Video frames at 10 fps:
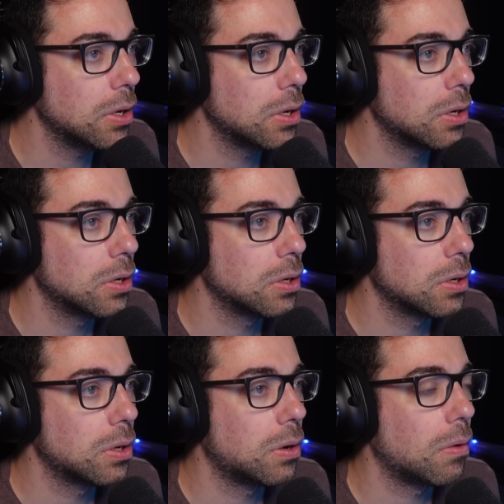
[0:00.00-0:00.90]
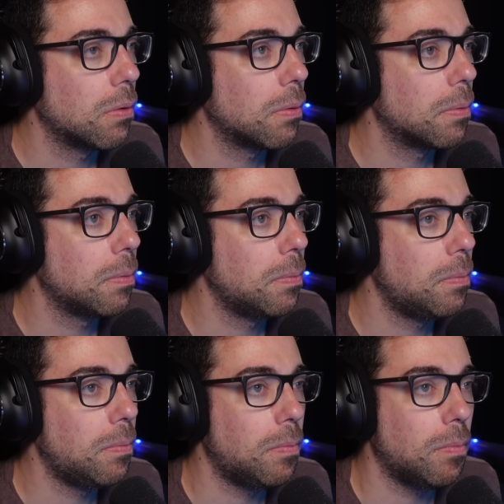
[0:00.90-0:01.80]

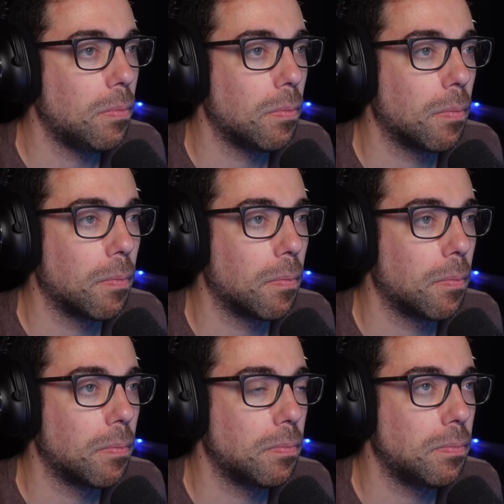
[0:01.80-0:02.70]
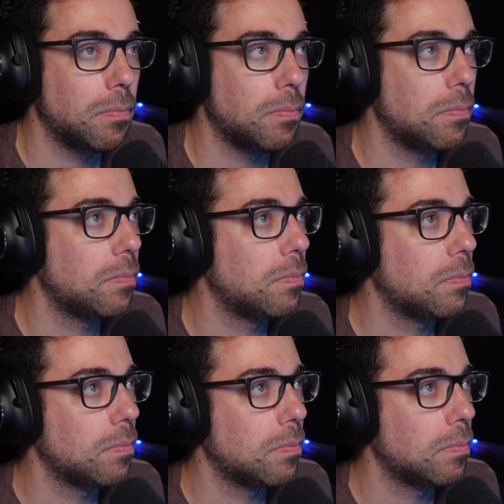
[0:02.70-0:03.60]

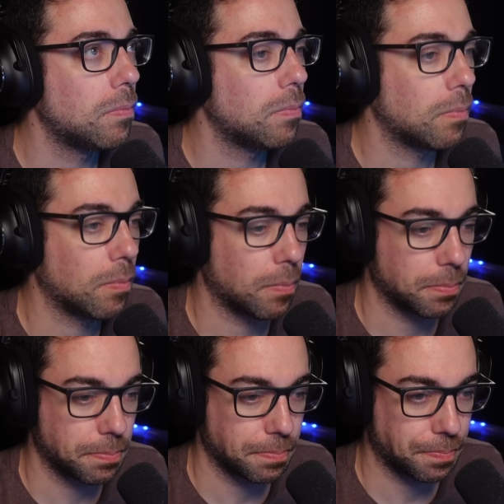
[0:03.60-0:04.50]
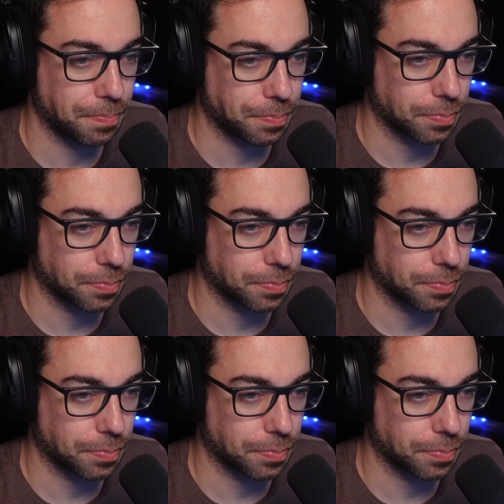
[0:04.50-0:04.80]
No one is speaking in this clip.